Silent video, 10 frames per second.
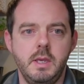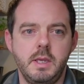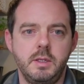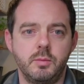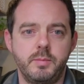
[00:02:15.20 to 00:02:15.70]
In
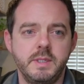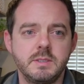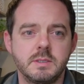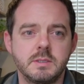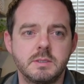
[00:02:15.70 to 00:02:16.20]
your
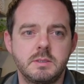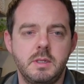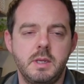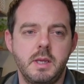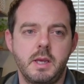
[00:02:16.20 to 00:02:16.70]
business,
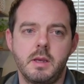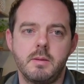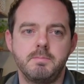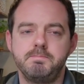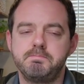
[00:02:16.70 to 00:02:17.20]

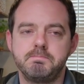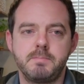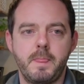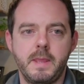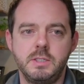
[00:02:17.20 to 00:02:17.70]

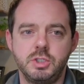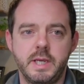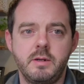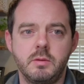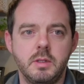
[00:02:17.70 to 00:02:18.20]
in
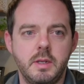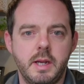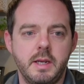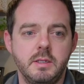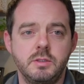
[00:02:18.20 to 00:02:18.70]
general,
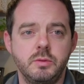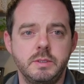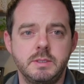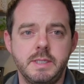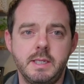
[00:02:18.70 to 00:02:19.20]
are you doing
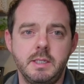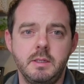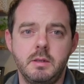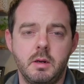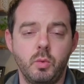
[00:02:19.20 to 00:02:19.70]
daily
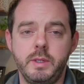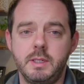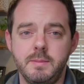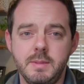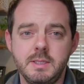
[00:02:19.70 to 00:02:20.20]
or weekly
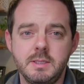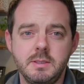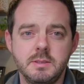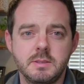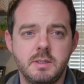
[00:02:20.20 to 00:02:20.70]

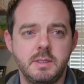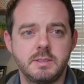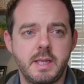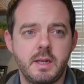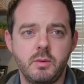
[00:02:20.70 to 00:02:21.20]
meetings? Is
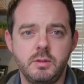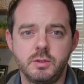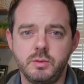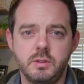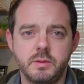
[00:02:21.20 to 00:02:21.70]
that how you're
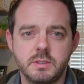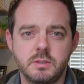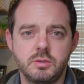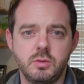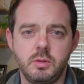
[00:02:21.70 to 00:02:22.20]
doing your risk
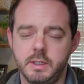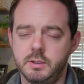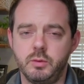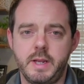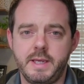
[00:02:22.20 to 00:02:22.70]
control? Are you
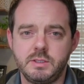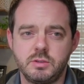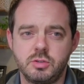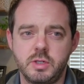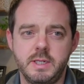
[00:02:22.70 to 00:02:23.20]
doing extra
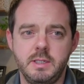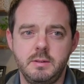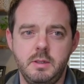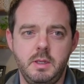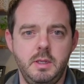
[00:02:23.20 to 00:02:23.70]
training?
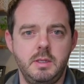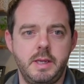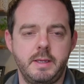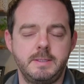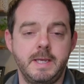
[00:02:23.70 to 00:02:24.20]

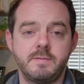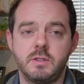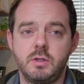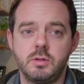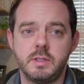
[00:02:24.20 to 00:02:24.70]
Do you have
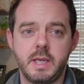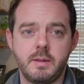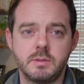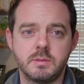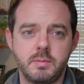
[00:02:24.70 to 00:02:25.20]
security
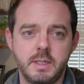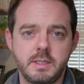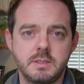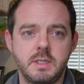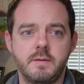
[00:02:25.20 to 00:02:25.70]
cameras in
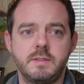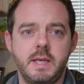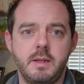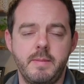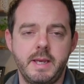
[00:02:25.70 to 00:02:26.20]
place? Do you have
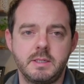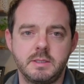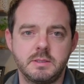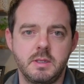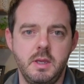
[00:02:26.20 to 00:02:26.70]

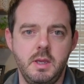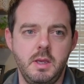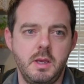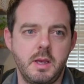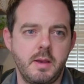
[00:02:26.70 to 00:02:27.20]
telematics?
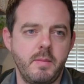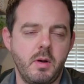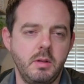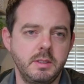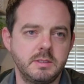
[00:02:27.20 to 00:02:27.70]

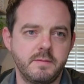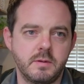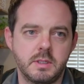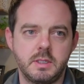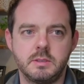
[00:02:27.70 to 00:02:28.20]
All these different
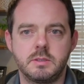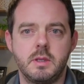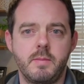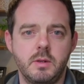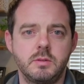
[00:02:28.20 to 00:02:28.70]
things
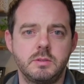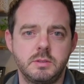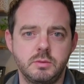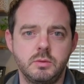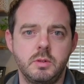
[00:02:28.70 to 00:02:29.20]
amount
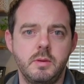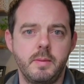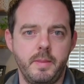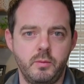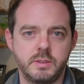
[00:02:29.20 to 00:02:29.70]
to
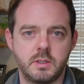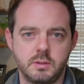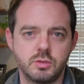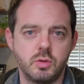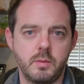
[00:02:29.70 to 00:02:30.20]
the risk
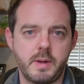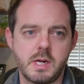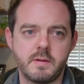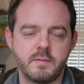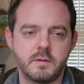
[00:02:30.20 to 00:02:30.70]
control part
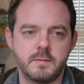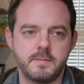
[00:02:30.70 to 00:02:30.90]
of it.